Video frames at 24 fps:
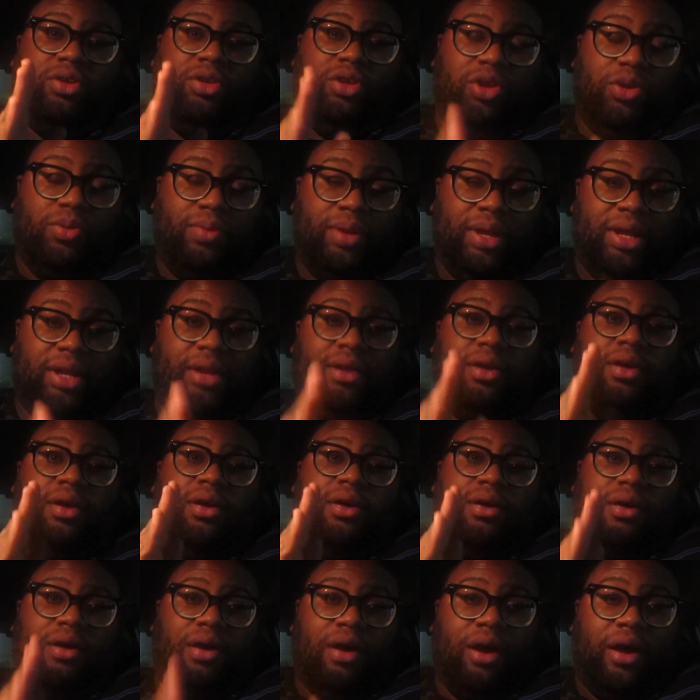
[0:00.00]
unit
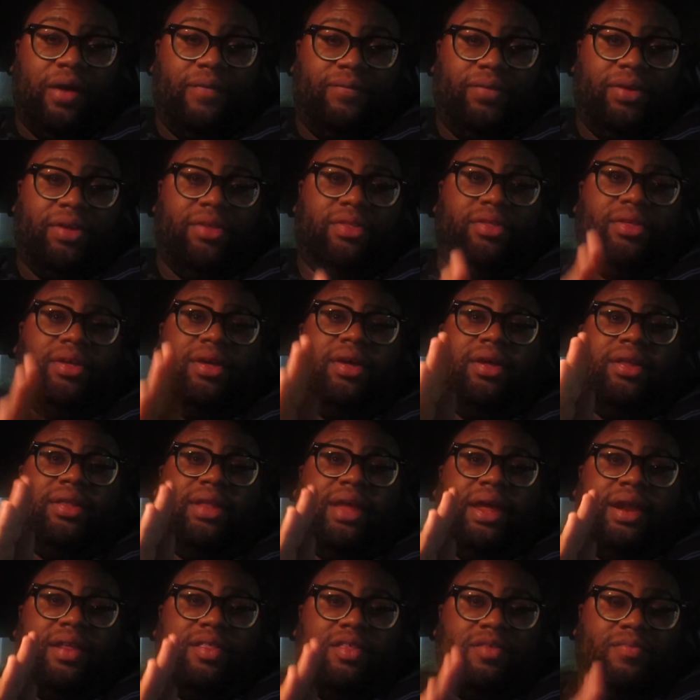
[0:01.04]
office
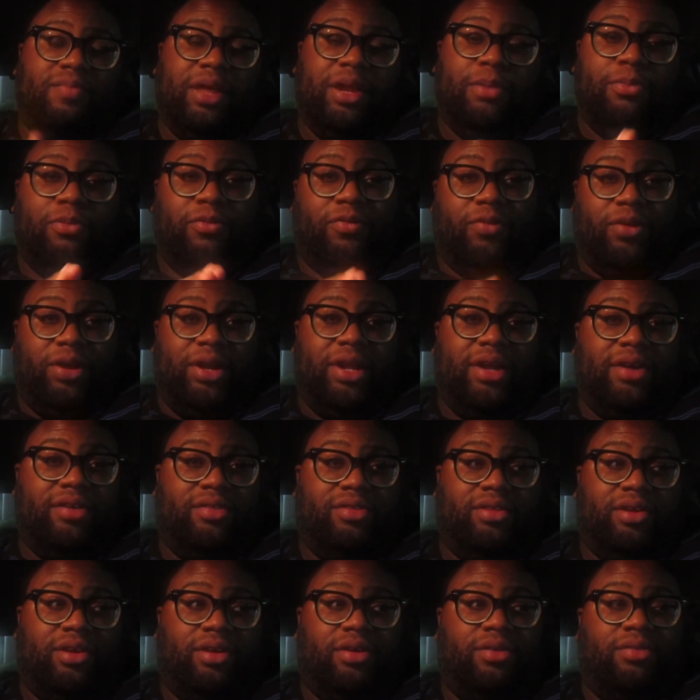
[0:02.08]
that is available for any
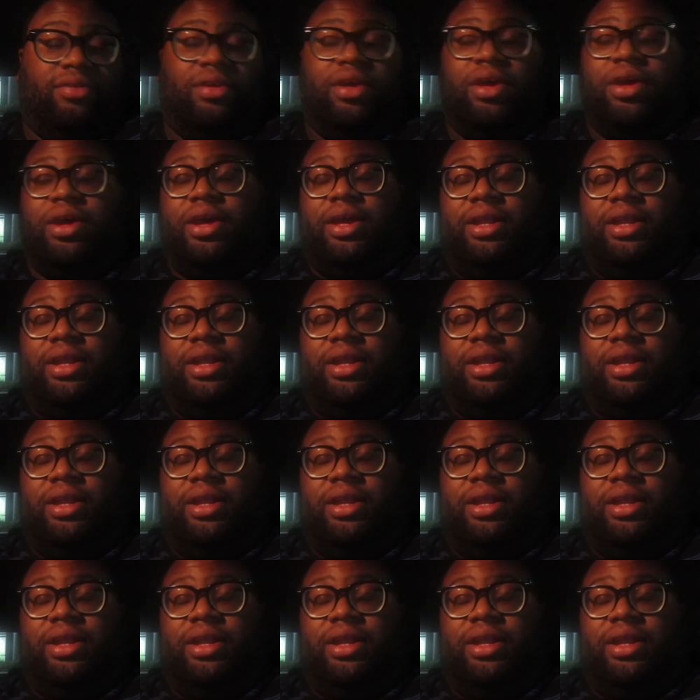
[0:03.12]
concerns.